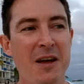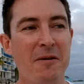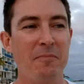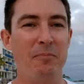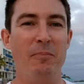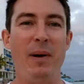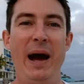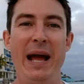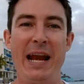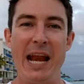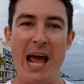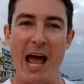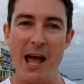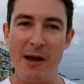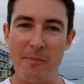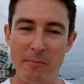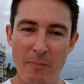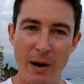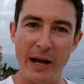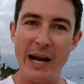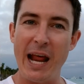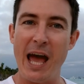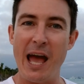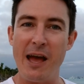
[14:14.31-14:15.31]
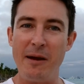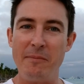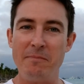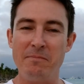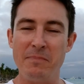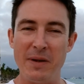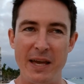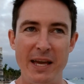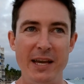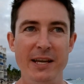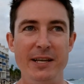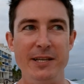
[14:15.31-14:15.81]
my
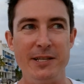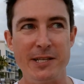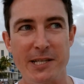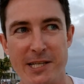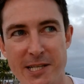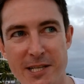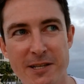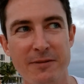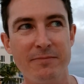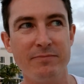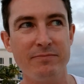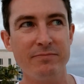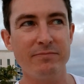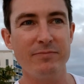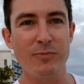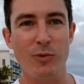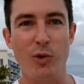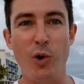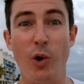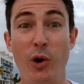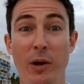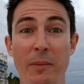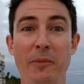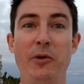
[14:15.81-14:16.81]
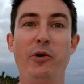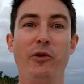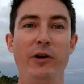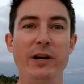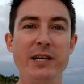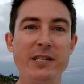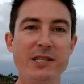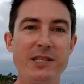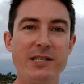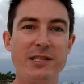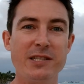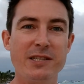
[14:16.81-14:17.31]
name is, call him
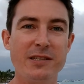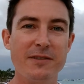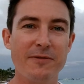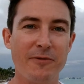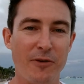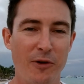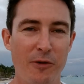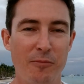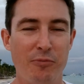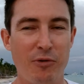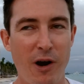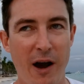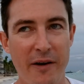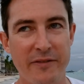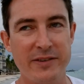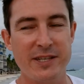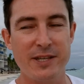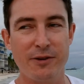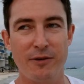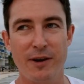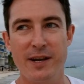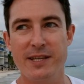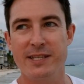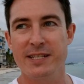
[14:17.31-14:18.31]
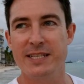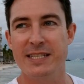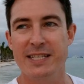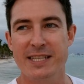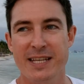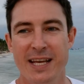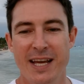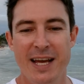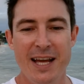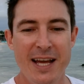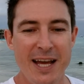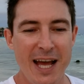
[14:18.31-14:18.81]
Chris for privacy reasons.